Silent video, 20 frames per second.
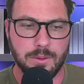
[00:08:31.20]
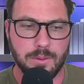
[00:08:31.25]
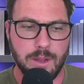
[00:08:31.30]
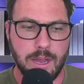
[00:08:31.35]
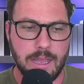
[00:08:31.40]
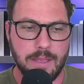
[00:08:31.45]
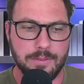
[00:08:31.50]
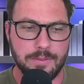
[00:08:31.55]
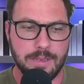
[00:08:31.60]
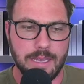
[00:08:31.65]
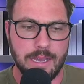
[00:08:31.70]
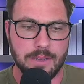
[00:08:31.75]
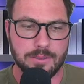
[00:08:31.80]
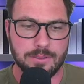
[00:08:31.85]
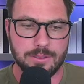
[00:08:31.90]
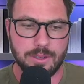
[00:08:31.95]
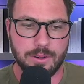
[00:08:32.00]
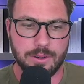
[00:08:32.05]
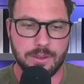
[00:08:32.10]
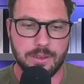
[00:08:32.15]
I've now
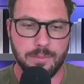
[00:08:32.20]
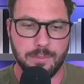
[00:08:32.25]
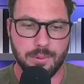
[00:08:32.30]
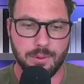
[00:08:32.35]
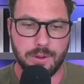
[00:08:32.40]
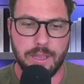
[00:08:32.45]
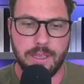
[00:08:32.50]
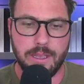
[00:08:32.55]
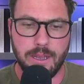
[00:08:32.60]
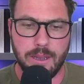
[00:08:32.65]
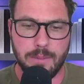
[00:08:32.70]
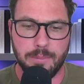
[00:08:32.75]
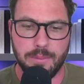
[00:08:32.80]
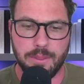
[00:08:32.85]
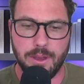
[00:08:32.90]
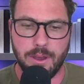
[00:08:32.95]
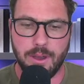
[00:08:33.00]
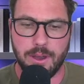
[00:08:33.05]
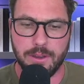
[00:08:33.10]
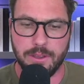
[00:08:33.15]
started to break up
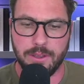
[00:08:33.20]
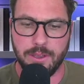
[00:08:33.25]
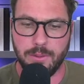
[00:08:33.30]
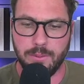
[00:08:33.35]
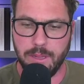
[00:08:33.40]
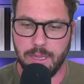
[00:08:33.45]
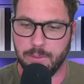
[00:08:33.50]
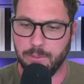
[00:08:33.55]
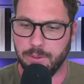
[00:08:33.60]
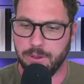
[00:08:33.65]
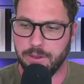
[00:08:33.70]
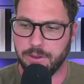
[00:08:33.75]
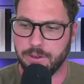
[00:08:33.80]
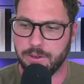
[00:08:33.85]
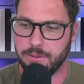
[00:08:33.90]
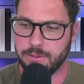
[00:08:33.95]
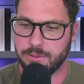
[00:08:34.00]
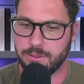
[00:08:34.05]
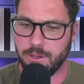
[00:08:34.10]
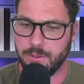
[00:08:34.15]
the audio, and what you're going
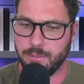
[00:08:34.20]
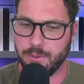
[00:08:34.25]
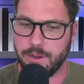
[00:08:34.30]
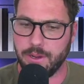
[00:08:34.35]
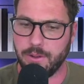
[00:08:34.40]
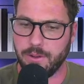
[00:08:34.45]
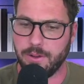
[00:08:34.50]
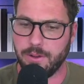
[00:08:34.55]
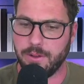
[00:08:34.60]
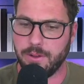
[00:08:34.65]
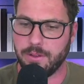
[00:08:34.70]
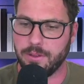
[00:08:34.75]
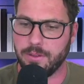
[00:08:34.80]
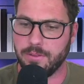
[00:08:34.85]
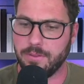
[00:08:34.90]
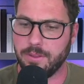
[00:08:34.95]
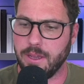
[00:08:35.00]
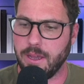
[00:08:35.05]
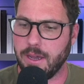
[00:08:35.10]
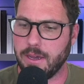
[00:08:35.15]
to do is you're going to break all of
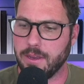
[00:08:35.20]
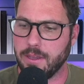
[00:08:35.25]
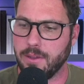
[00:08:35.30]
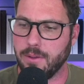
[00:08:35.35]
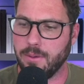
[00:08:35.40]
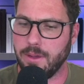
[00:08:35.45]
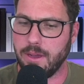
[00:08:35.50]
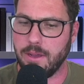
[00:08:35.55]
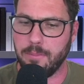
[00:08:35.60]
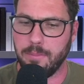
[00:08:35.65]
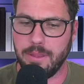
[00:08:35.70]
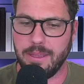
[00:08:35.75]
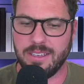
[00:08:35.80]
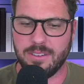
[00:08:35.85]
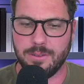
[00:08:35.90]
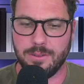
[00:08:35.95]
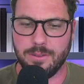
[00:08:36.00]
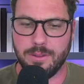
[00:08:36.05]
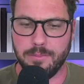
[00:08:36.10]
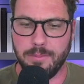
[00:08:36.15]
the audio up
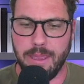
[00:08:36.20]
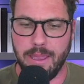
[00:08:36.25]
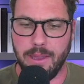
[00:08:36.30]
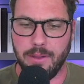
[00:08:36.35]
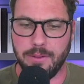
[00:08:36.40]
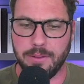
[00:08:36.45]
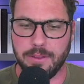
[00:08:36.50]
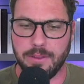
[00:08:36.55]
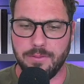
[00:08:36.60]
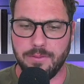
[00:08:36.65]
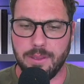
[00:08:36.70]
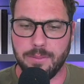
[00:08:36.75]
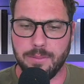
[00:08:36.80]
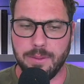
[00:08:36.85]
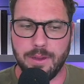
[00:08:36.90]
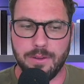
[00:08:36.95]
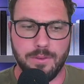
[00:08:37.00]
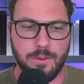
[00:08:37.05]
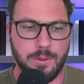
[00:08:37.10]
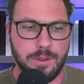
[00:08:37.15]
into the male and the
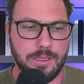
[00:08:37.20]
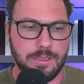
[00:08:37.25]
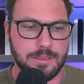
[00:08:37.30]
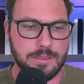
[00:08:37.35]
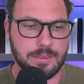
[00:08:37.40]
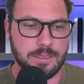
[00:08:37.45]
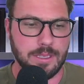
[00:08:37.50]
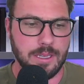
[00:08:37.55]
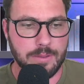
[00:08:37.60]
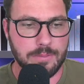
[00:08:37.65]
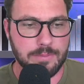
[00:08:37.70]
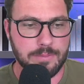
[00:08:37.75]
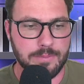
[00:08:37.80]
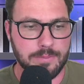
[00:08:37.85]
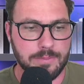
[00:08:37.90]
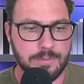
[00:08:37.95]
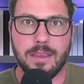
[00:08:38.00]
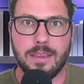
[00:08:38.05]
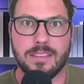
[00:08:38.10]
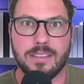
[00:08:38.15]
female voice.
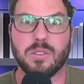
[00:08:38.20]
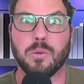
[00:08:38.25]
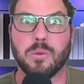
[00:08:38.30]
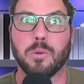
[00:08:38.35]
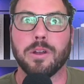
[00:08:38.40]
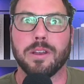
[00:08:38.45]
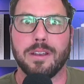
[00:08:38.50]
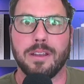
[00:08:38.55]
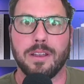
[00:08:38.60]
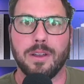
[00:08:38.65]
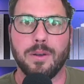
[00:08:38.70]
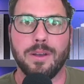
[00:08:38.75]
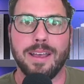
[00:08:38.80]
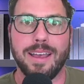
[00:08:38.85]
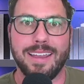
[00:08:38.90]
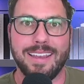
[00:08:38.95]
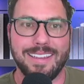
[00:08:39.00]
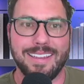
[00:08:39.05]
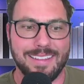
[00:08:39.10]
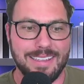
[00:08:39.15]
So we're going to go ahead
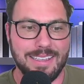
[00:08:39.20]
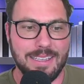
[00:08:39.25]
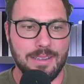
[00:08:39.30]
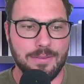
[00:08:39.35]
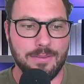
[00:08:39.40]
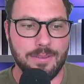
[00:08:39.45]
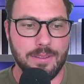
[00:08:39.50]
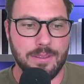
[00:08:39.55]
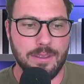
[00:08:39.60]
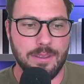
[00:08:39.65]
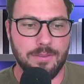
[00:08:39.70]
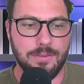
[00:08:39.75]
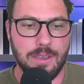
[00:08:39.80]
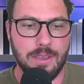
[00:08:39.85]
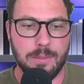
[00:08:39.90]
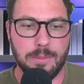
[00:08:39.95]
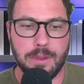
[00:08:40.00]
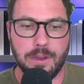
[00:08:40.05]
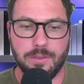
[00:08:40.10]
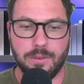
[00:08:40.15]
and leave the
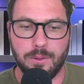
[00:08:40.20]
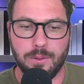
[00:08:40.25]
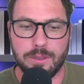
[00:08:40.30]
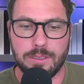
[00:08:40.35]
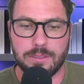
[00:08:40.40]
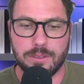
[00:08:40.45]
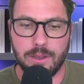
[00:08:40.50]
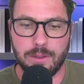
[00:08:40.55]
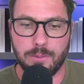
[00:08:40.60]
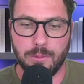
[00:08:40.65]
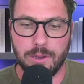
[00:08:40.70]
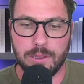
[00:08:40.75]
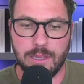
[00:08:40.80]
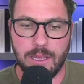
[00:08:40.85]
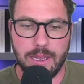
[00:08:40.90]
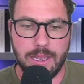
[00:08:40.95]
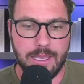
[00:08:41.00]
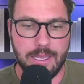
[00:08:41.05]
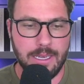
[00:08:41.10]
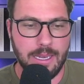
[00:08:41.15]
female voice on one
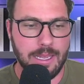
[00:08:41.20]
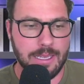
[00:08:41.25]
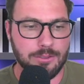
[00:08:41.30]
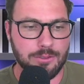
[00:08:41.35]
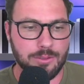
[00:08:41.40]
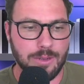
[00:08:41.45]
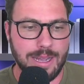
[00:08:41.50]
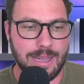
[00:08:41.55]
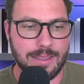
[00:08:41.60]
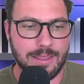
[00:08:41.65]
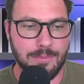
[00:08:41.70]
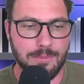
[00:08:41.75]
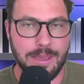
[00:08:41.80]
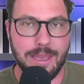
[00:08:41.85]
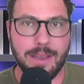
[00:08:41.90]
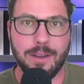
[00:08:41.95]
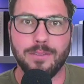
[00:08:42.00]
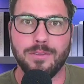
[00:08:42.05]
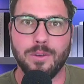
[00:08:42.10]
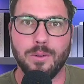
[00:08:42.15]
line and drag the
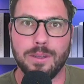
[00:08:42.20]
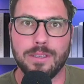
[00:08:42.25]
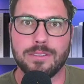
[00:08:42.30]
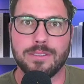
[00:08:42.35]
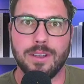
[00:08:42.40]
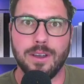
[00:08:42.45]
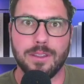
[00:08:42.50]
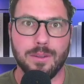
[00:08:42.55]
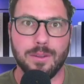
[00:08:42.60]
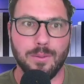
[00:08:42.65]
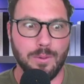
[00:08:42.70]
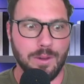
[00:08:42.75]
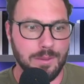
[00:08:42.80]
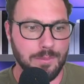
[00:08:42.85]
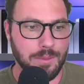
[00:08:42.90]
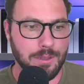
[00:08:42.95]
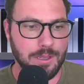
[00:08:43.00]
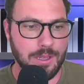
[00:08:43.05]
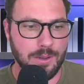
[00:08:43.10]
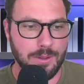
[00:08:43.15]
male voice on the one
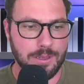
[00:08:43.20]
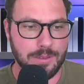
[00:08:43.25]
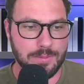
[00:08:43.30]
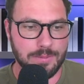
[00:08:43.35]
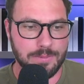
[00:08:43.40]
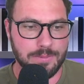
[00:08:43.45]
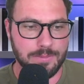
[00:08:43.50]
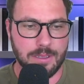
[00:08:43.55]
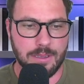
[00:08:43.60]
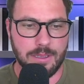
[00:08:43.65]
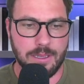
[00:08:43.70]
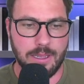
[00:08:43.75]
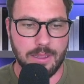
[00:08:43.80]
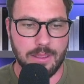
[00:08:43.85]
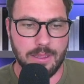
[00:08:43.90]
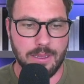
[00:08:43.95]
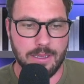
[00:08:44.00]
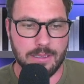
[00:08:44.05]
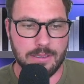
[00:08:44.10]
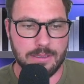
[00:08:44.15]
below it, like
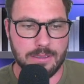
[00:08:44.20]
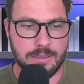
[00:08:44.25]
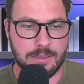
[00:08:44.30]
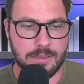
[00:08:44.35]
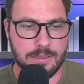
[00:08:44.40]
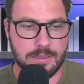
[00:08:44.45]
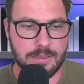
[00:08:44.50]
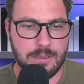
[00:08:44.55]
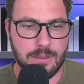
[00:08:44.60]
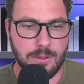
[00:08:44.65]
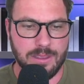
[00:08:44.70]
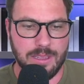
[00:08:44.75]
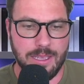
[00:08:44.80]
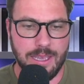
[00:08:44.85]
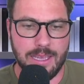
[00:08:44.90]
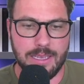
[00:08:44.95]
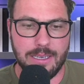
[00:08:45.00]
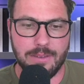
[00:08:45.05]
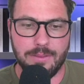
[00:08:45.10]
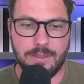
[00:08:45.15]
this. At the
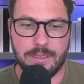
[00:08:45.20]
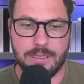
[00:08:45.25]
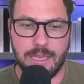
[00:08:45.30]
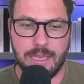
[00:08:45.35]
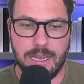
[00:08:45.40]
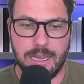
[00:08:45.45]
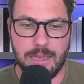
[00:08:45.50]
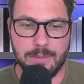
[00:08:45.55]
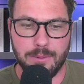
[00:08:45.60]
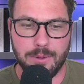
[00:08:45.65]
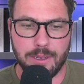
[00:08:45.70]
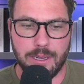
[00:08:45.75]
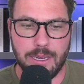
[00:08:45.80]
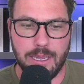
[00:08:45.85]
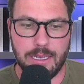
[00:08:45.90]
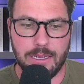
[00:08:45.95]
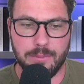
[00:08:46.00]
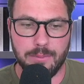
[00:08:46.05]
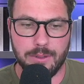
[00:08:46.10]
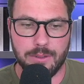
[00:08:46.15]
end of the time, we're going to
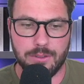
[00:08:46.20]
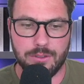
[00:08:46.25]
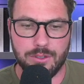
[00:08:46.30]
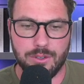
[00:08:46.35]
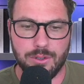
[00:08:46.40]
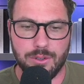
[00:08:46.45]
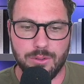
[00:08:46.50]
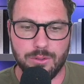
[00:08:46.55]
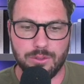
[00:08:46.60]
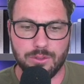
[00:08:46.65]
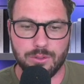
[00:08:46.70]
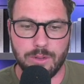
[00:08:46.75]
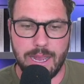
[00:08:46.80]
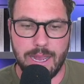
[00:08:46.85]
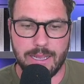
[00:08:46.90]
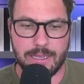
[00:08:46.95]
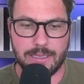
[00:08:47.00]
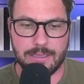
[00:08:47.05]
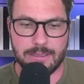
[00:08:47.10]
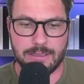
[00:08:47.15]
end up with 2
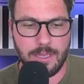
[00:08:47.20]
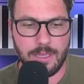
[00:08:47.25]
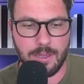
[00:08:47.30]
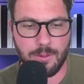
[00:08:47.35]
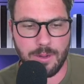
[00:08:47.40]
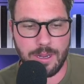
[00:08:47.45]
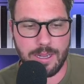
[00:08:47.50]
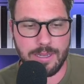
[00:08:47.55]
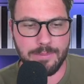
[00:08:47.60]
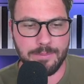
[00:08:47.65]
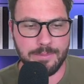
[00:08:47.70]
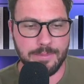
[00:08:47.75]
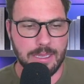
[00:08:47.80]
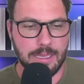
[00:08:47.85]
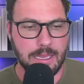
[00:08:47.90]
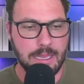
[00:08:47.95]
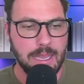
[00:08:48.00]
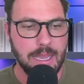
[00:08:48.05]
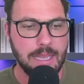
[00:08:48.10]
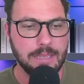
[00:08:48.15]
tracks, right?
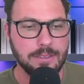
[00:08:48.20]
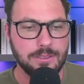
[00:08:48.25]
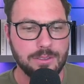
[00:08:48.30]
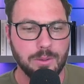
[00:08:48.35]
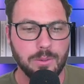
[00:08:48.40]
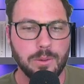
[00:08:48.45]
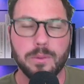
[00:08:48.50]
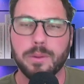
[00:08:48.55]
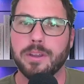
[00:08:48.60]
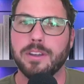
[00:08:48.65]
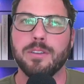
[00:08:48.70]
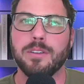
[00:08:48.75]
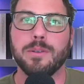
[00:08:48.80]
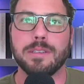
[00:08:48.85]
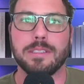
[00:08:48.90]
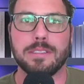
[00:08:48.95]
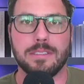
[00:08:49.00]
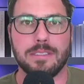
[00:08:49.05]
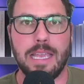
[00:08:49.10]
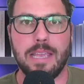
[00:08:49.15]
And so what we're going to do to
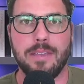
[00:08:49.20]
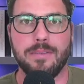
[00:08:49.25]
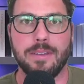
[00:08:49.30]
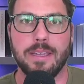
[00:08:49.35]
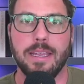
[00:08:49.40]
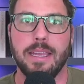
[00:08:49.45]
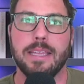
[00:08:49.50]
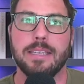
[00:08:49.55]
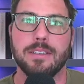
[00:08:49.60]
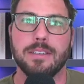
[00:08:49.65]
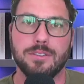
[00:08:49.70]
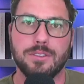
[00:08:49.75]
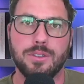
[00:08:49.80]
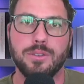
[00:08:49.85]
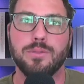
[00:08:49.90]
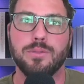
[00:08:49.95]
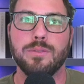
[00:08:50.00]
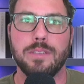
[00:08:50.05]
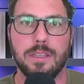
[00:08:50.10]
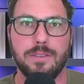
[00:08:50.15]
save it into 2
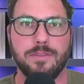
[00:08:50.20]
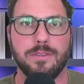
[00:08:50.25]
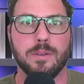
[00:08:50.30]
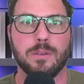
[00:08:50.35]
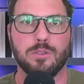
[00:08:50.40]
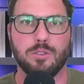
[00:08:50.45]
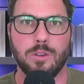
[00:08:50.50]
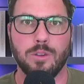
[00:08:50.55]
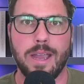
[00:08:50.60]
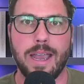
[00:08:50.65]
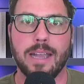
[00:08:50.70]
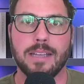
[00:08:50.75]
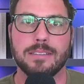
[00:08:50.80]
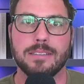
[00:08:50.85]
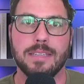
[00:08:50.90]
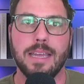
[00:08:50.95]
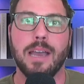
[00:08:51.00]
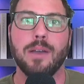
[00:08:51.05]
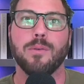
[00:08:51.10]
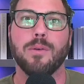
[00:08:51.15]
different tracks.
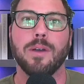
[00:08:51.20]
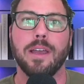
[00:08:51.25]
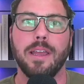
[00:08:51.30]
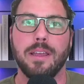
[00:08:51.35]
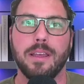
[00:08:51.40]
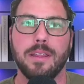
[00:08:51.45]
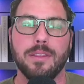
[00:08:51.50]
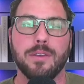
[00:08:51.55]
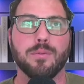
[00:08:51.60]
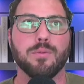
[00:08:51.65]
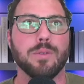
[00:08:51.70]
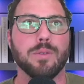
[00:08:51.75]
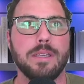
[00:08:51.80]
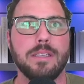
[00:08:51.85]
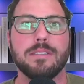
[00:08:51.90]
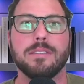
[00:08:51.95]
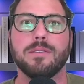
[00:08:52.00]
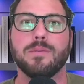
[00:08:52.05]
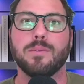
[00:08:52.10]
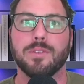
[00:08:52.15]
That way, the
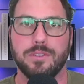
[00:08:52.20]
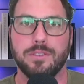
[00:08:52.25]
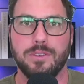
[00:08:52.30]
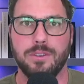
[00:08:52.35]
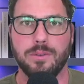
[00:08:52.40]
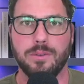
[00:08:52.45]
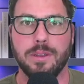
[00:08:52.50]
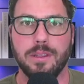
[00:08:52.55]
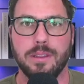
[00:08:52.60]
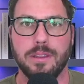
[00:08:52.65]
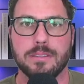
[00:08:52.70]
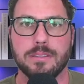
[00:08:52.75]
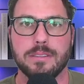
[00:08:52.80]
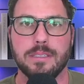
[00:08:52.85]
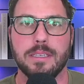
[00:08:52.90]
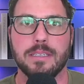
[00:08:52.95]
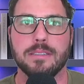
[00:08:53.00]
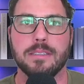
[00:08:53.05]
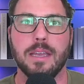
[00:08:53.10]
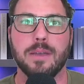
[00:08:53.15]
reason we're doing this
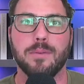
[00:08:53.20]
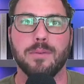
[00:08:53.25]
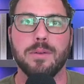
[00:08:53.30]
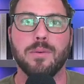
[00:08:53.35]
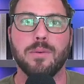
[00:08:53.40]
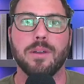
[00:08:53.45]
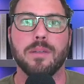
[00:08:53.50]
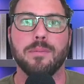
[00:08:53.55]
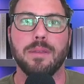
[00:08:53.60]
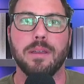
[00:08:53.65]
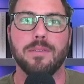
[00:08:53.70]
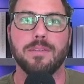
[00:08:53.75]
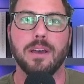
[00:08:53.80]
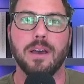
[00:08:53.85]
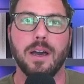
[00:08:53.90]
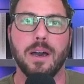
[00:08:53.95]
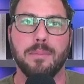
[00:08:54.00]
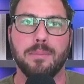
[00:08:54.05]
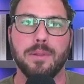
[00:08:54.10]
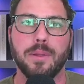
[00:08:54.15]
is that we want to be able to
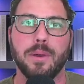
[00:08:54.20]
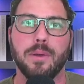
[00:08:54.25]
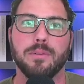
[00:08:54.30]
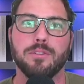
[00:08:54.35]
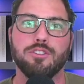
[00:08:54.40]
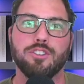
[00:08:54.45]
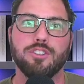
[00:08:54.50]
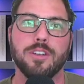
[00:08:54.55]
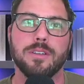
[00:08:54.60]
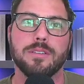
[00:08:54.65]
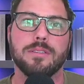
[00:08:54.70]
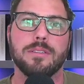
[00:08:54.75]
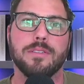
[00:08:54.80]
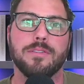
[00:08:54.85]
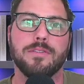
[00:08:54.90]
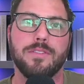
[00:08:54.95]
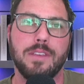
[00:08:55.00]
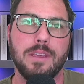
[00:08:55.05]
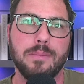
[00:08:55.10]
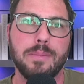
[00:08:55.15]
upload just the
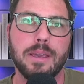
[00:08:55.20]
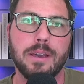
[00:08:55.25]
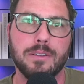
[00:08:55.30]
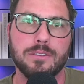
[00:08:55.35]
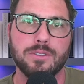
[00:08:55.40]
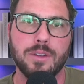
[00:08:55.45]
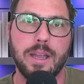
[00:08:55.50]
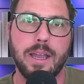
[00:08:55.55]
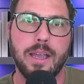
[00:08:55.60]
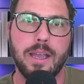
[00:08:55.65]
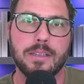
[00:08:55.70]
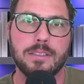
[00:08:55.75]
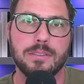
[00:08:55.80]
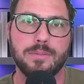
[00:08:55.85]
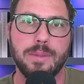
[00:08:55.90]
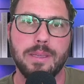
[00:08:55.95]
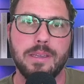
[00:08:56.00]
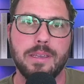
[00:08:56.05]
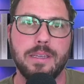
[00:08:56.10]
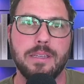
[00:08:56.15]
female track
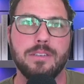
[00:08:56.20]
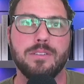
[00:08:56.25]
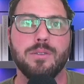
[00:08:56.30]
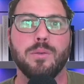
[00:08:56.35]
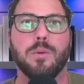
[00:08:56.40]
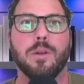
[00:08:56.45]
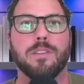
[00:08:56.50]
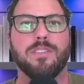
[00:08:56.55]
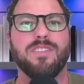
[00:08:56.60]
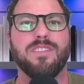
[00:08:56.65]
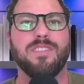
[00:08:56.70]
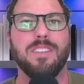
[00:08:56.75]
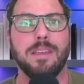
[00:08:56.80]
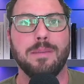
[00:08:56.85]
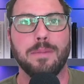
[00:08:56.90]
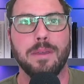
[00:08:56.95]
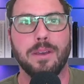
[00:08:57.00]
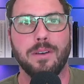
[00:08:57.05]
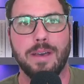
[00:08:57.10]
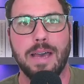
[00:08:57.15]
speaking to our
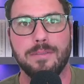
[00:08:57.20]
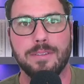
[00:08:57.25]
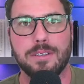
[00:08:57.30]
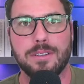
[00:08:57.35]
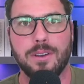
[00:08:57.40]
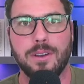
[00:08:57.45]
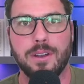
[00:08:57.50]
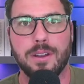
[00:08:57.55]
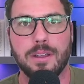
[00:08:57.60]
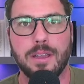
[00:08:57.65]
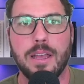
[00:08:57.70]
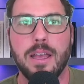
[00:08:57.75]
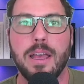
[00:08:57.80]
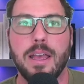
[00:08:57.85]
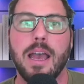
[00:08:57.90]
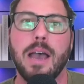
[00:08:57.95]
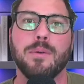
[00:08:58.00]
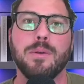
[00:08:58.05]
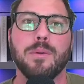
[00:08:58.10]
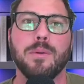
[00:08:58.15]
female avatar, and
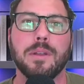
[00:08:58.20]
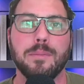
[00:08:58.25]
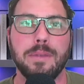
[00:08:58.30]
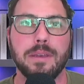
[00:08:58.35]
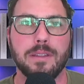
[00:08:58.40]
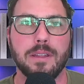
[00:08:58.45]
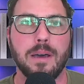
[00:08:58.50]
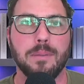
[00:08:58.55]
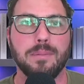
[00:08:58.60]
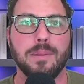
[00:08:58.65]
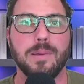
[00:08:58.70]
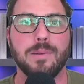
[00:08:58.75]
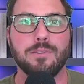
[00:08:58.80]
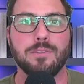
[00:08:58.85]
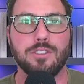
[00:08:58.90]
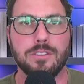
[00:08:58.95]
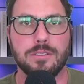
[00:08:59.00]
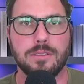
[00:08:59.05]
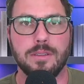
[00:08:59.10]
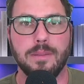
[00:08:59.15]
we want to be able to upload
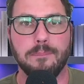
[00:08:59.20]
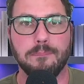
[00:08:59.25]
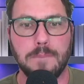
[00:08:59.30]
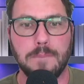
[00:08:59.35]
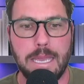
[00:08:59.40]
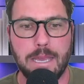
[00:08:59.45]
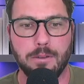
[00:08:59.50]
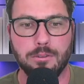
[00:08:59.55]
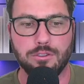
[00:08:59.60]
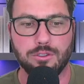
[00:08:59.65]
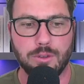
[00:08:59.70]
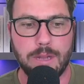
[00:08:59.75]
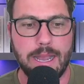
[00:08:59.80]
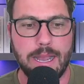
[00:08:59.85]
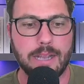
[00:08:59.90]
just the male track to